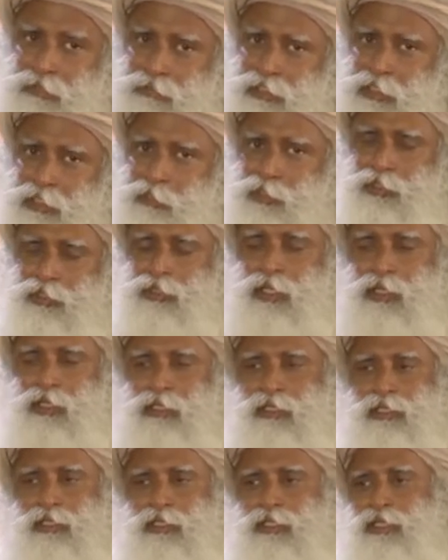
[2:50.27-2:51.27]

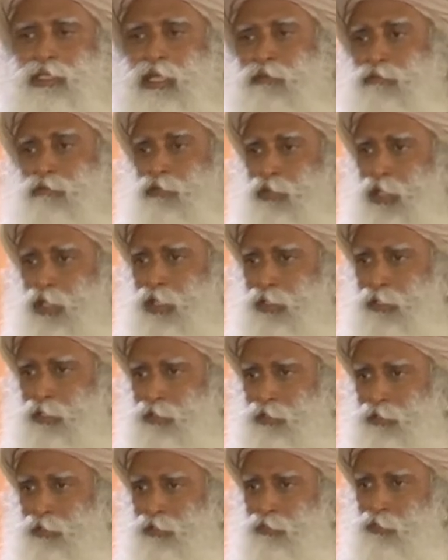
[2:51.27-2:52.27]
70% is
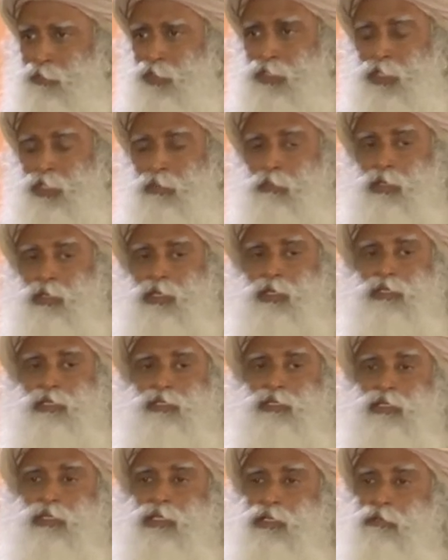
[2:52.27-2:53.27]
self-created, which can be
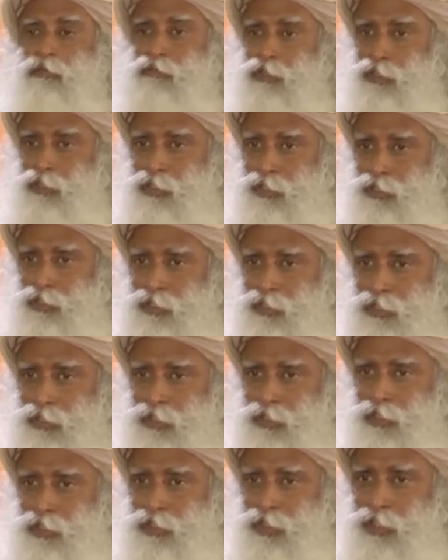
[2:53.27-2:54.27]
easily reversed
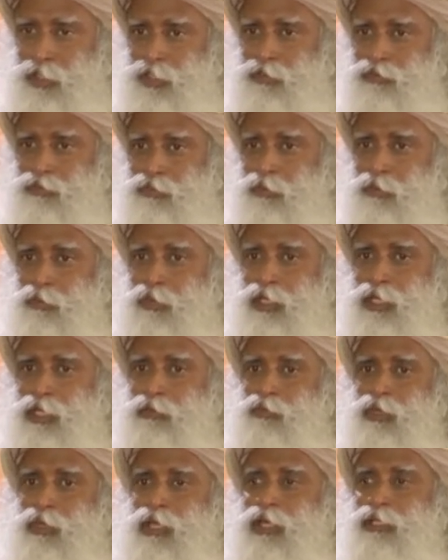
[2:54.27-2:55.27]
if only
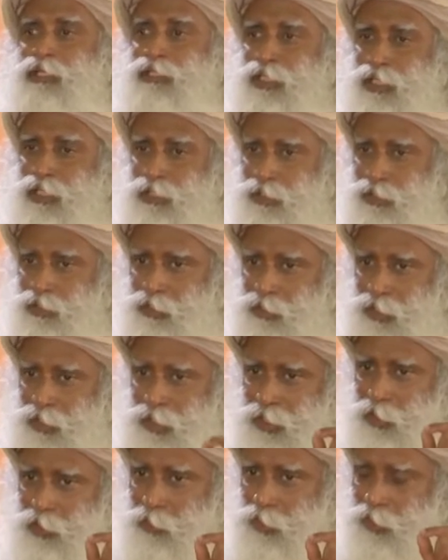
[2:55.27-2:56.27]
we attend to the
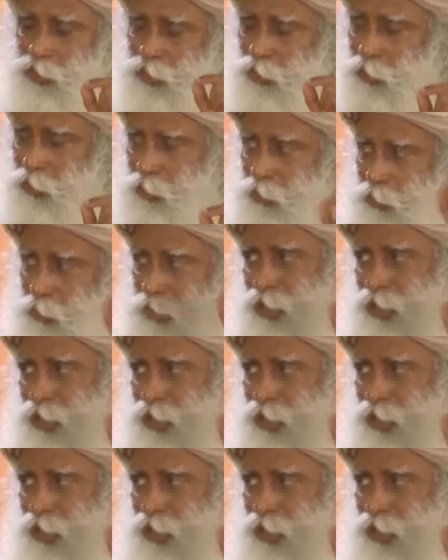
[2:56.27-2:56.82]
individual human